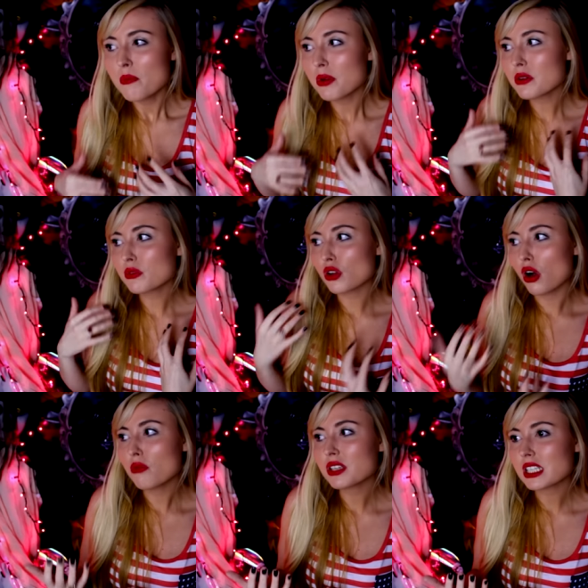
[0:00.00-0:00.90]
but it was
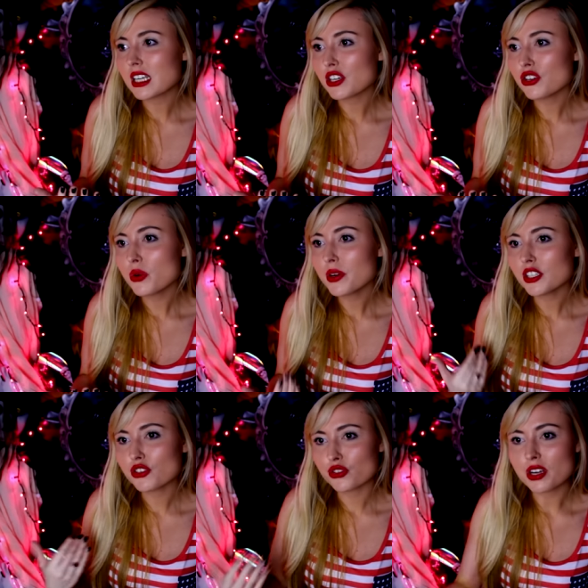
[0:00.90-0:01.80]
almost like, you know, in
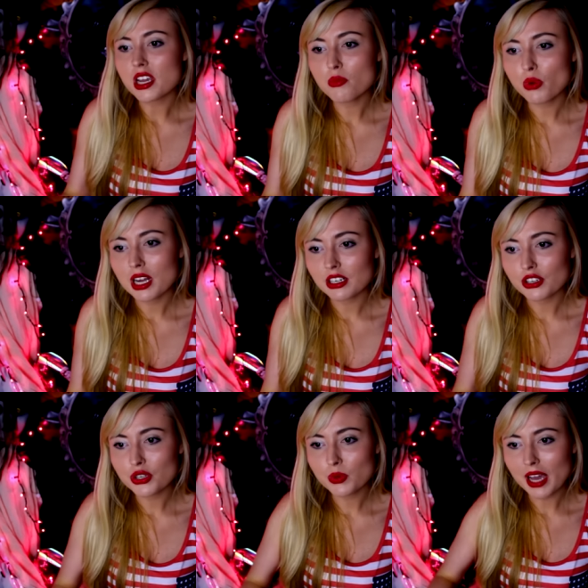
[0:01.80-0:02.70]
a dream when
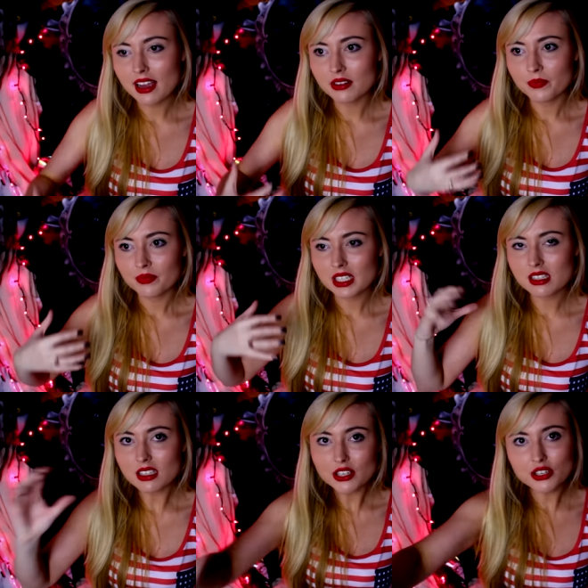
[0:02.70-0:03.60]
you can
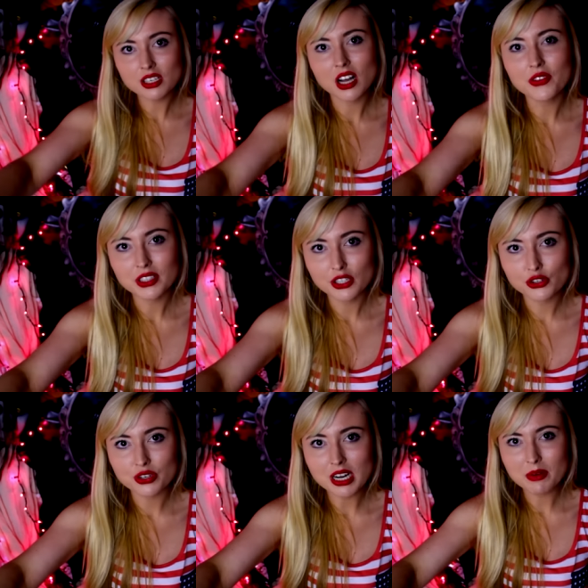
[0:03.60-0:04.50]
see yourself in the
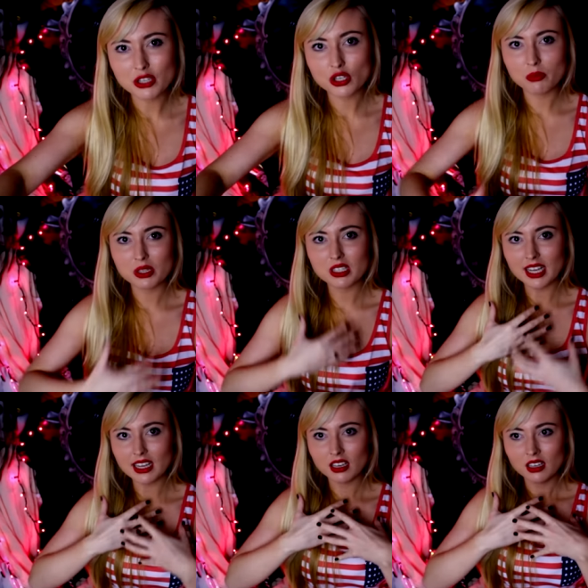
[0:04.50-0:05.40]
dream, it's almost
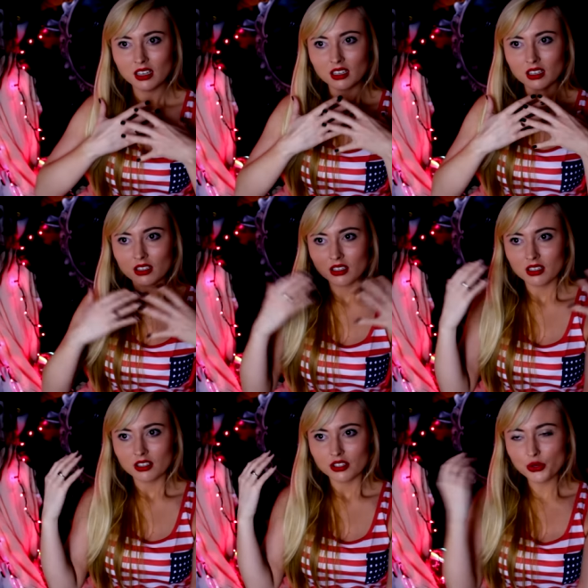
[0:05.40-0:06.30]
like
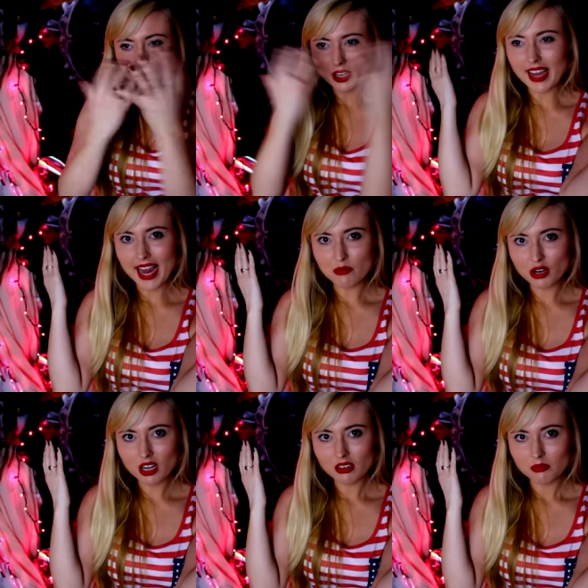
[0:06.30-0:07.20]
you're a
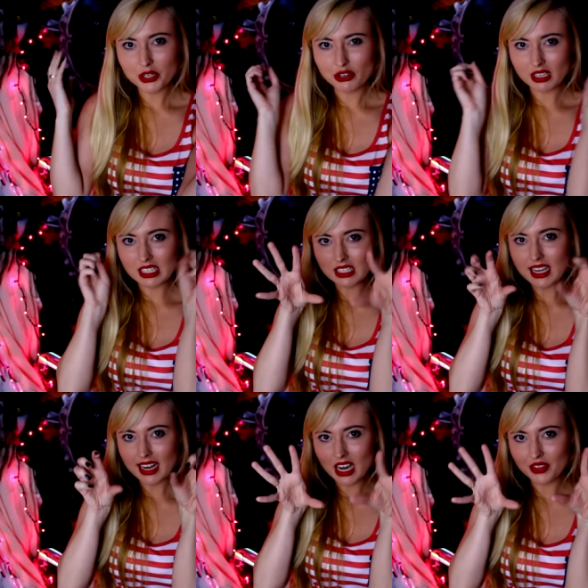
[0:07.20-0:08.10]
camera, but you're like
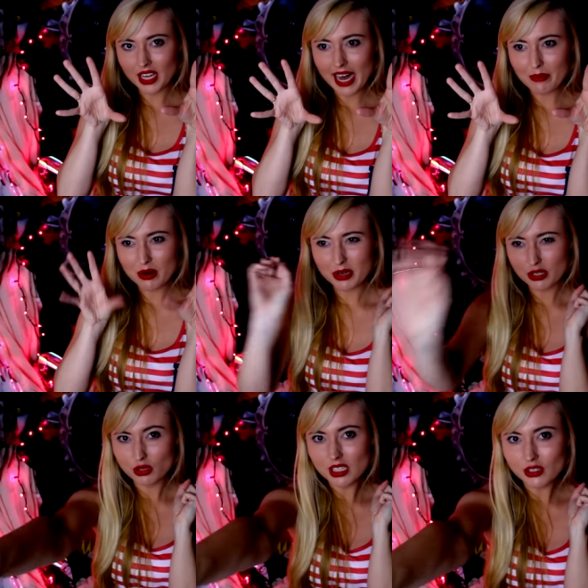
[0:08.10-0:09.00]
seeing out of the camera, but
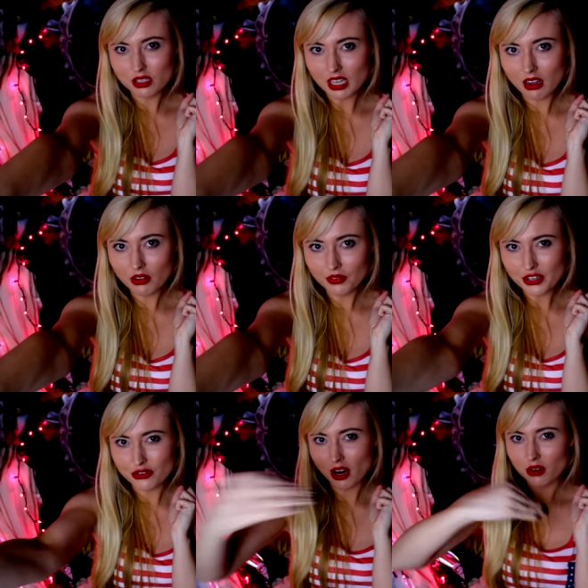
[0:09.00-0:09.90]
you see yourself
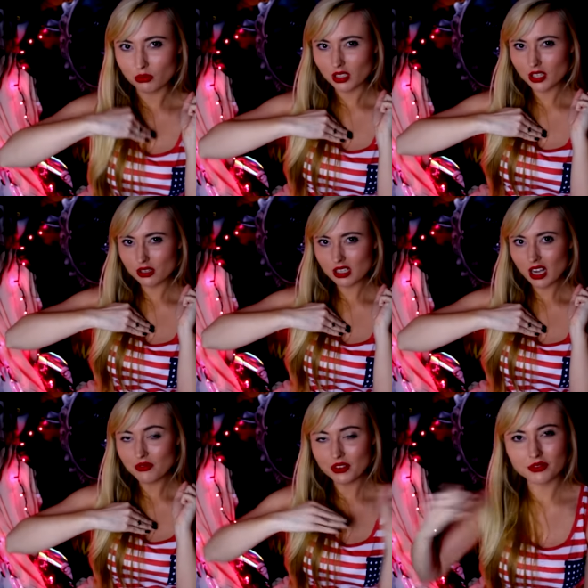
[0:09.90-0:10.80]
and you're not really
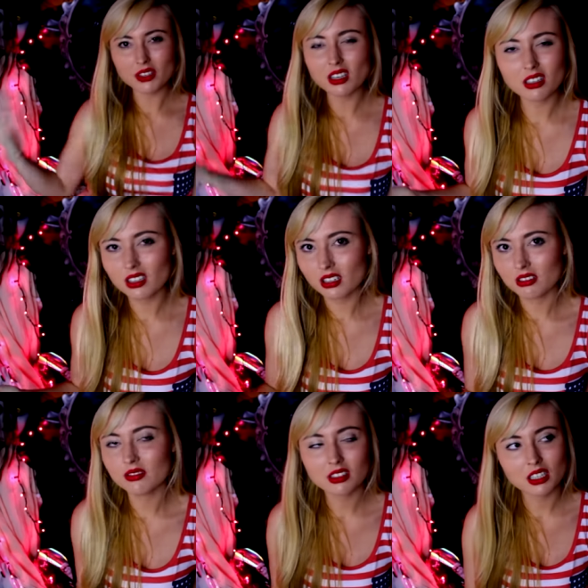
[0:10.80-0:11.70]
yourself. Eh,
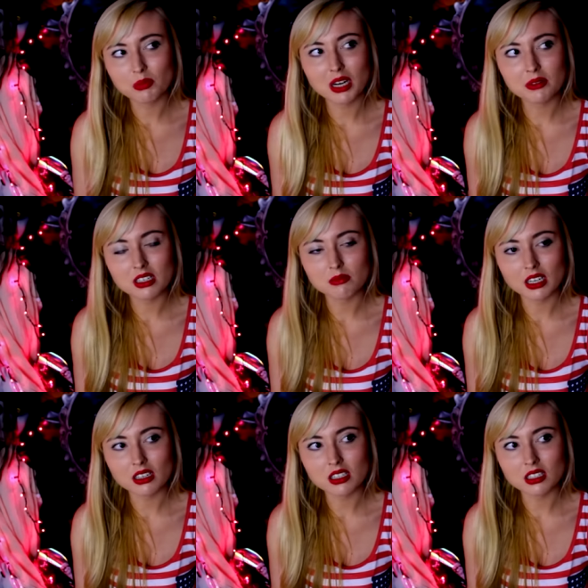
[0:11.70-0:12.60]
that probably doesn't
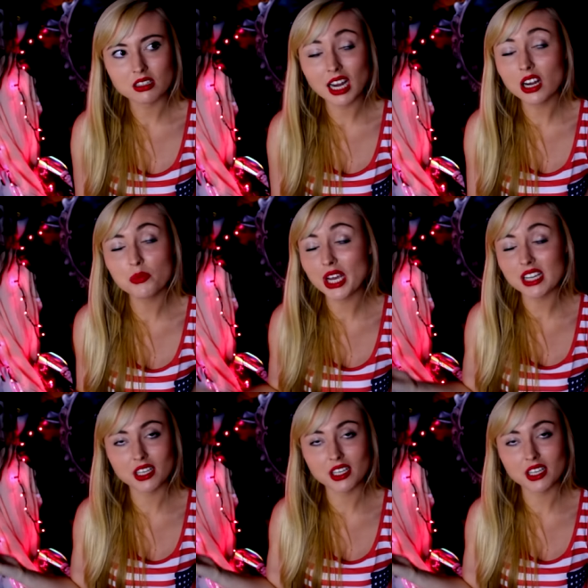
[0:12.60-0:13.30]
make any sense. I hope you guys